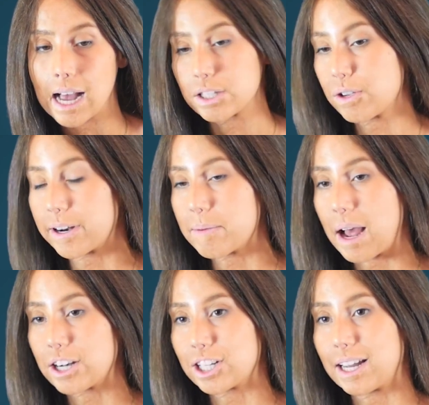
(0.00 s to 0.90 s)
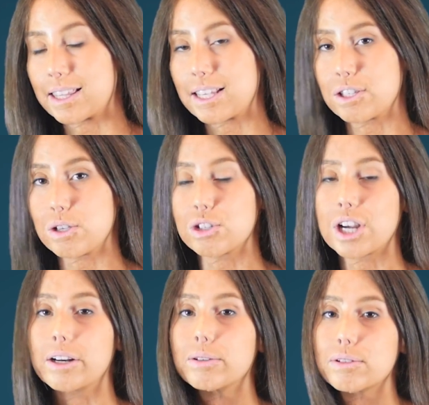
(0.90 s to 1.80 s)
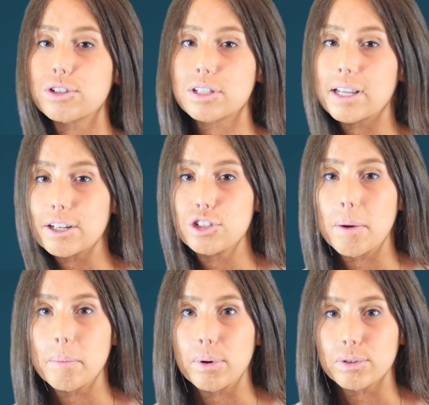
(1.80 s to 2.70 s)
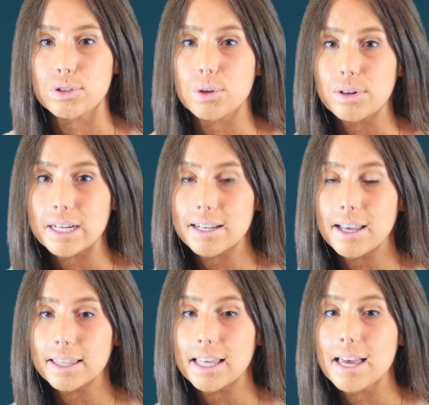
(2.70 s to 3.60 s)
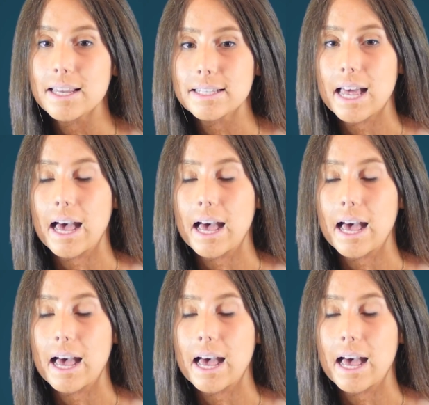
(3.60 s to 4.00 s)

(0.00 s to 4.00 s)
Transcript: as you can imagine, like these news channels just like jump on stories like this.